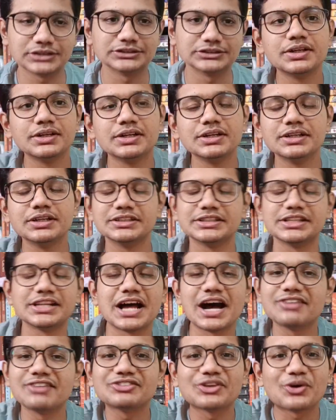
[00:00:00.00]
After all
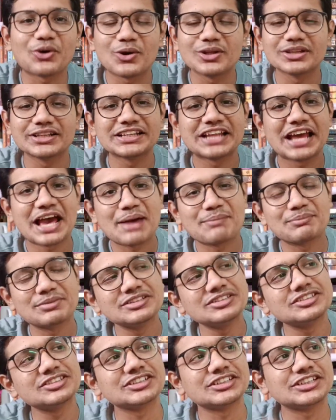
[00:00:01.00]
that happens,
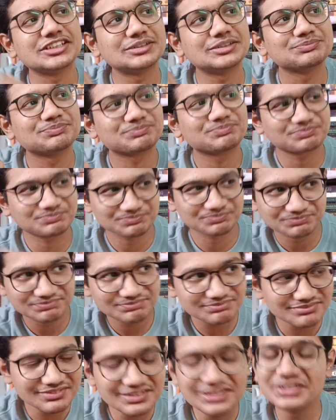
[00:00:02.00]

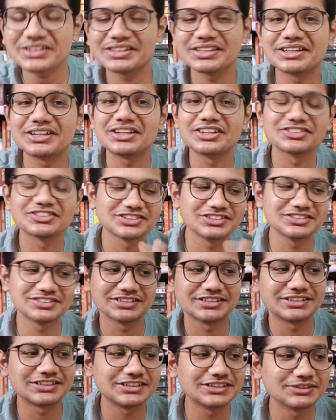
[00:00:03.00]

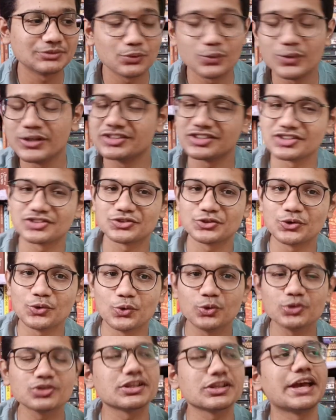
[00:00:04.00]
Will just goes,
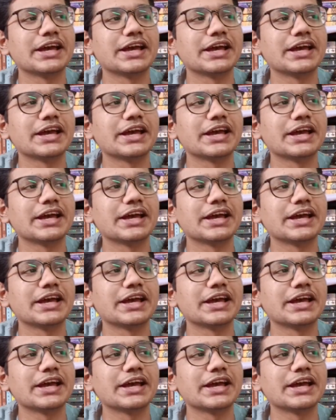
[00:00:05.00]
and